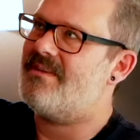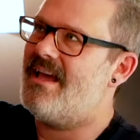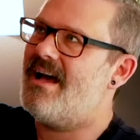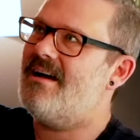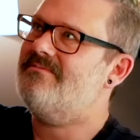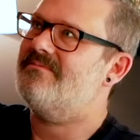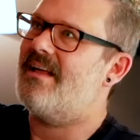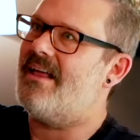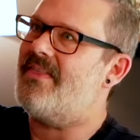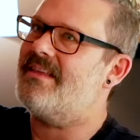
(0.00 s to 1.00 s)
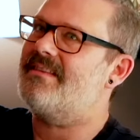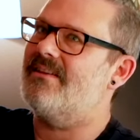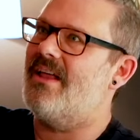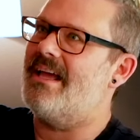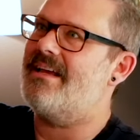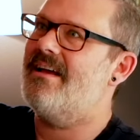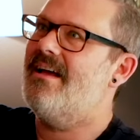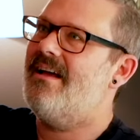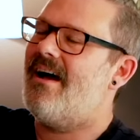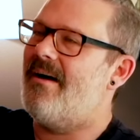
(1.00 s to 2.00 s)
Yeah, I think that like
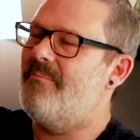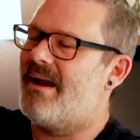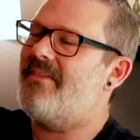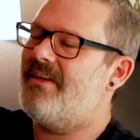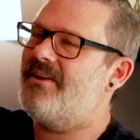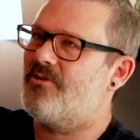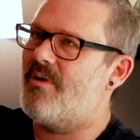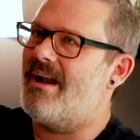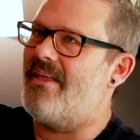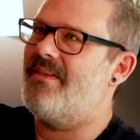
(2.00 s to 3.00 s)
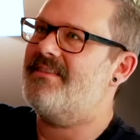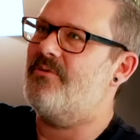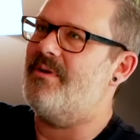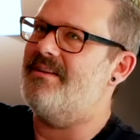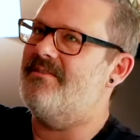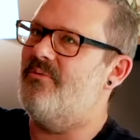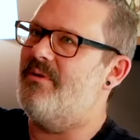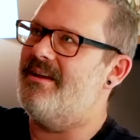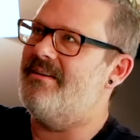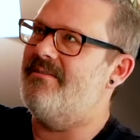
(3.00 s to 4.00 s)
but I think you're right. I think that we
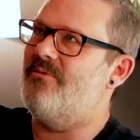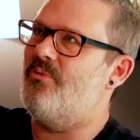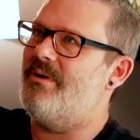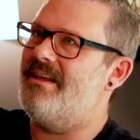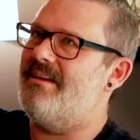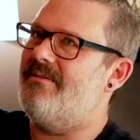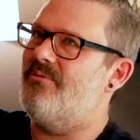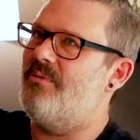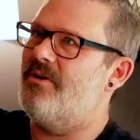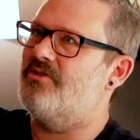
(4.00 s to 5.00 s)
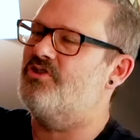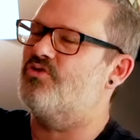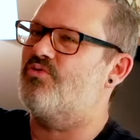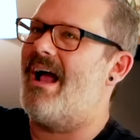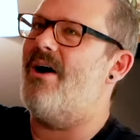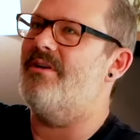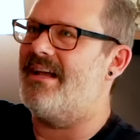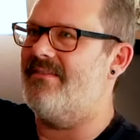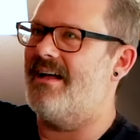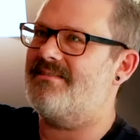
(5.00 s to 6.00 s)
we we we are drowning
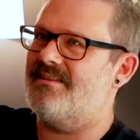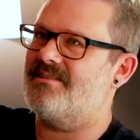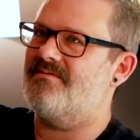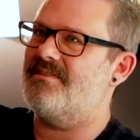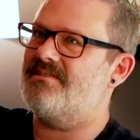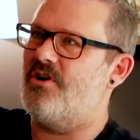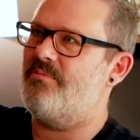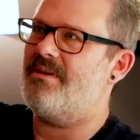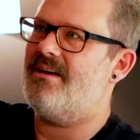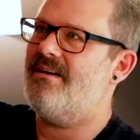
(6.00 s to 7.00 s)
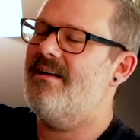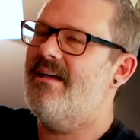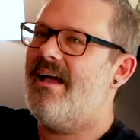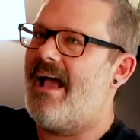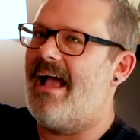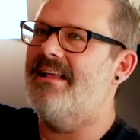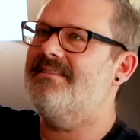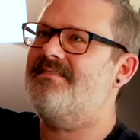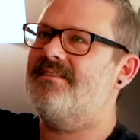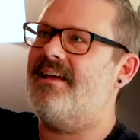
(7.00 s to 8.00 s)
in that sense of dystopia,
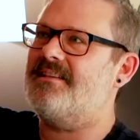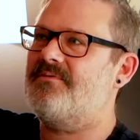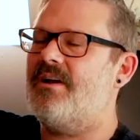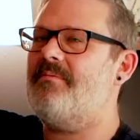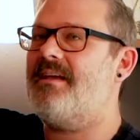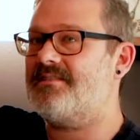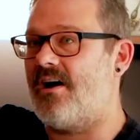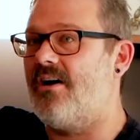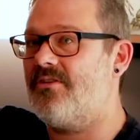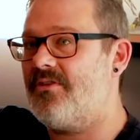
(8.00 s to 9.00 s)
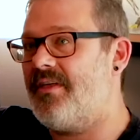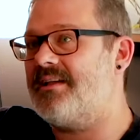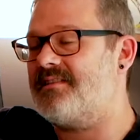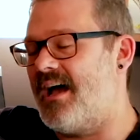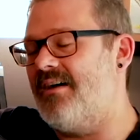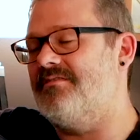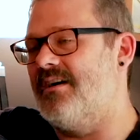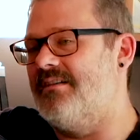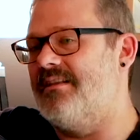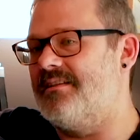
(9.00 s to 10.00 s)
and it's funny because other things have
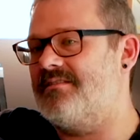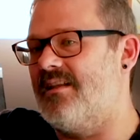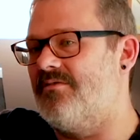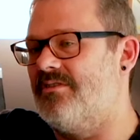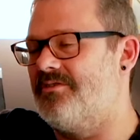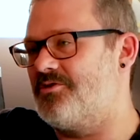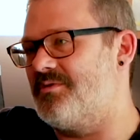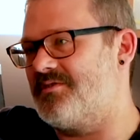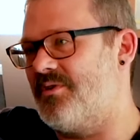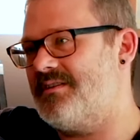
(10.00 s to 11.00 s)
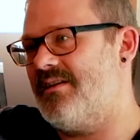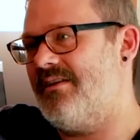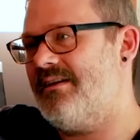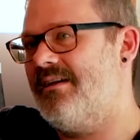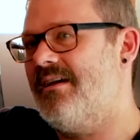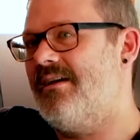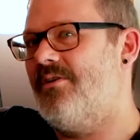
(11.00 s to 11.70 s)
done this level of visual storytelling mm-hmm.